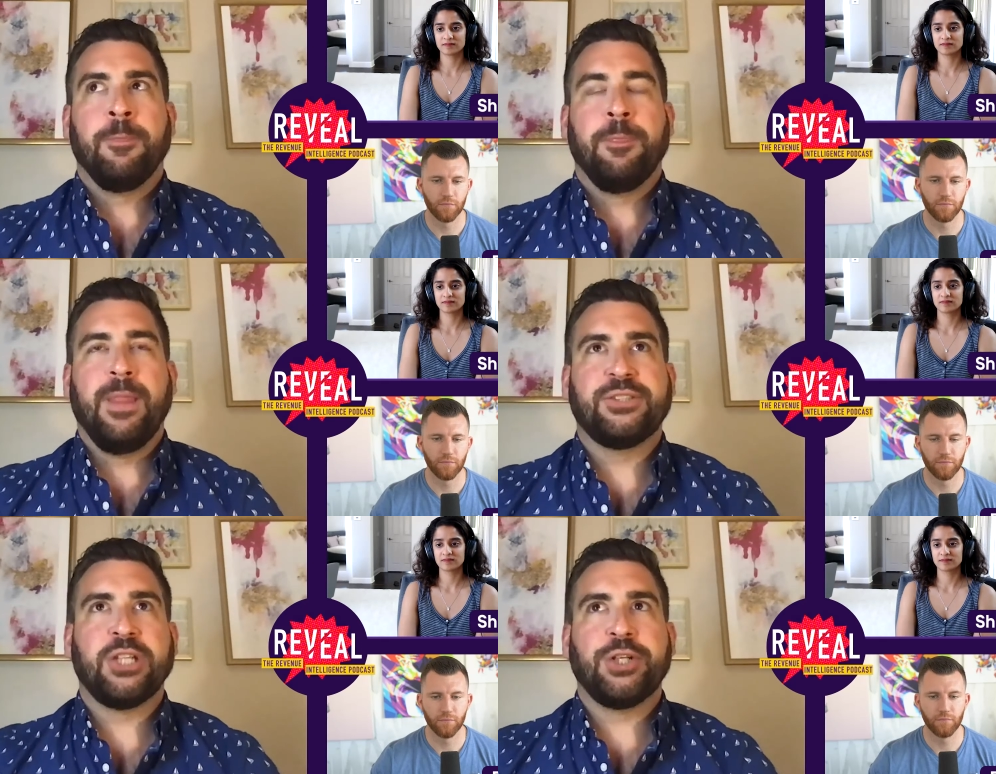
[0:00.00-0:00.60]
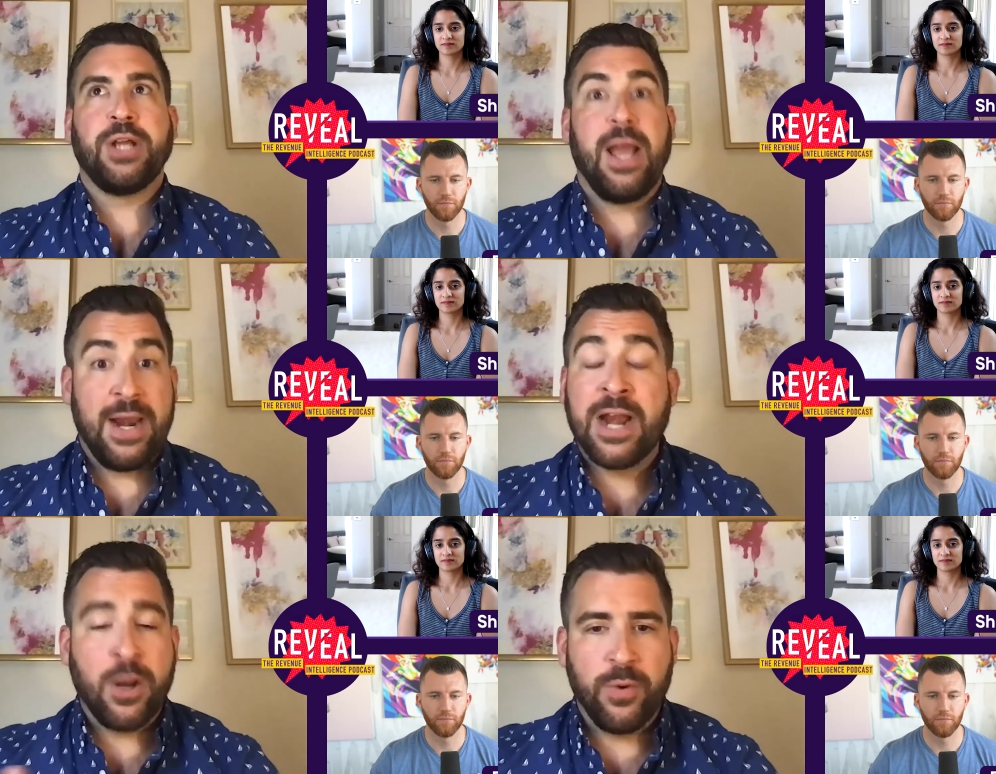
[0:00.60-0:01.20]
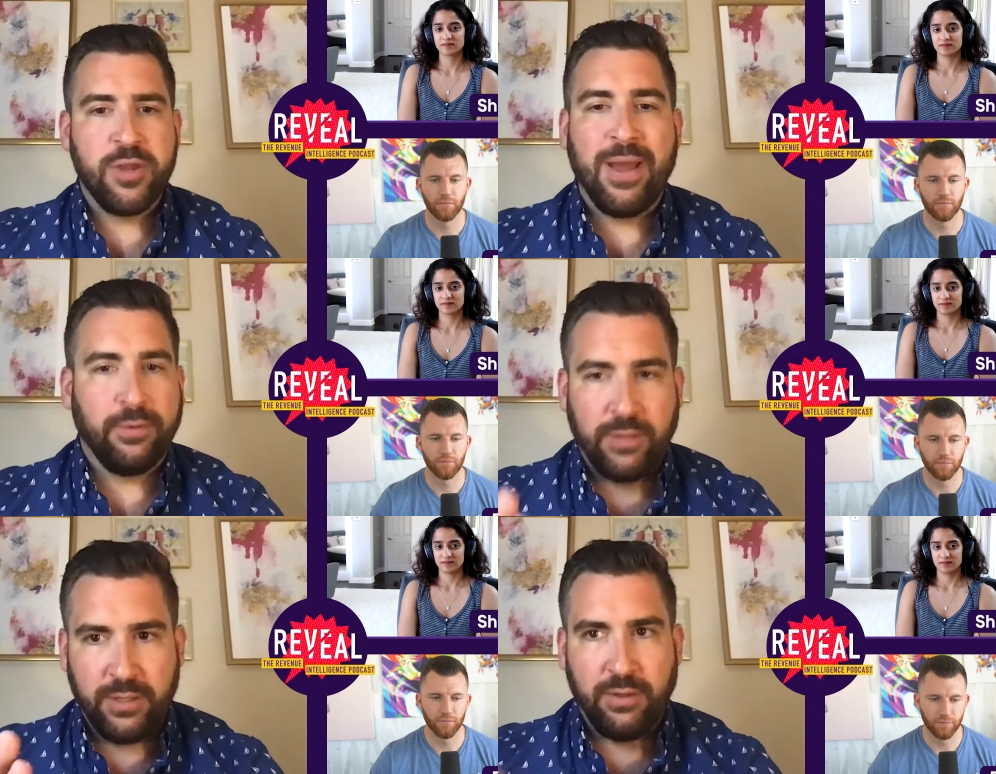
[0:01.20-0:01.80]
Speaker 1: that's such a, and I know what you
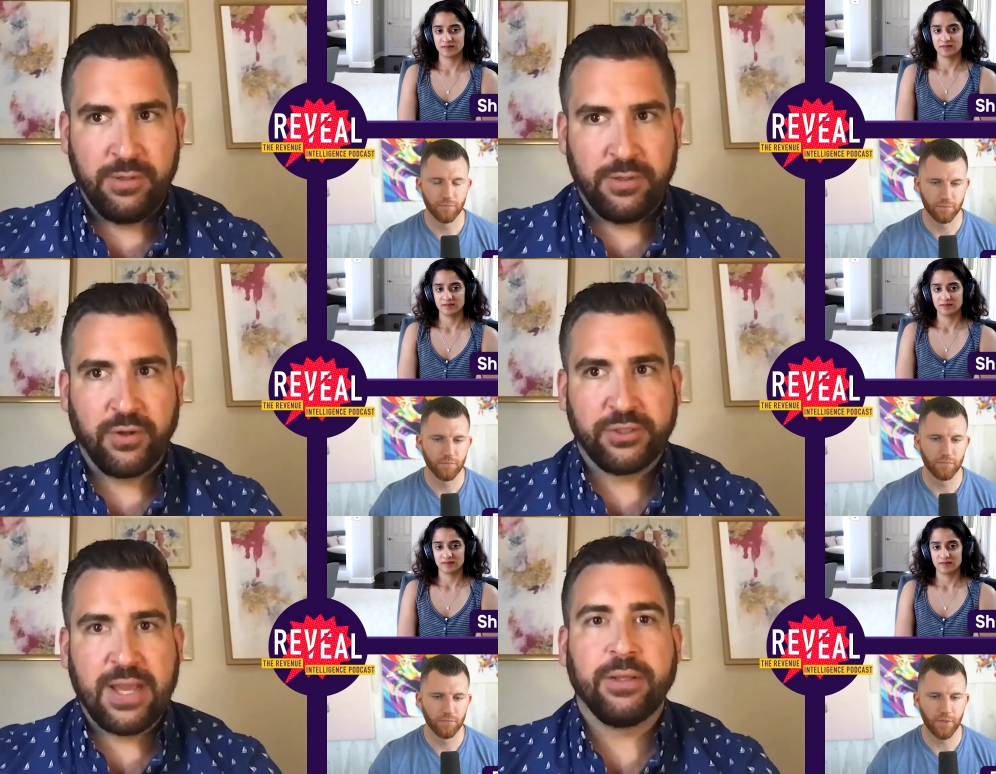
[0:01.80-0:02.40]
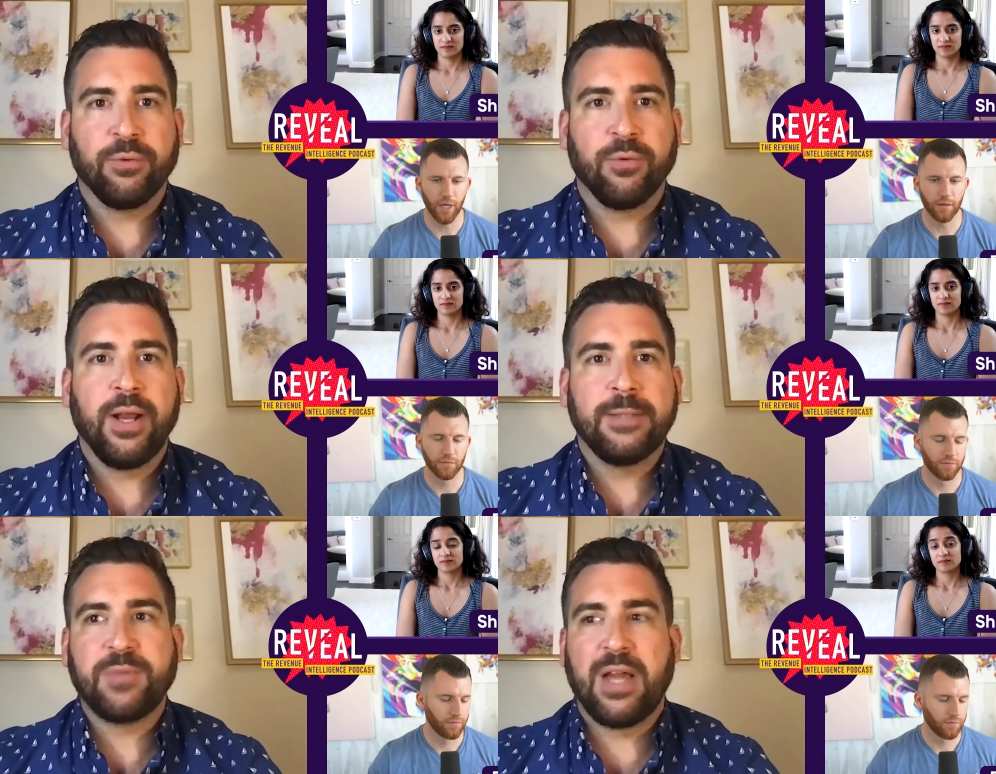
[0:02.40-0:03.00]
meant, and, and you're exactly yeah. right.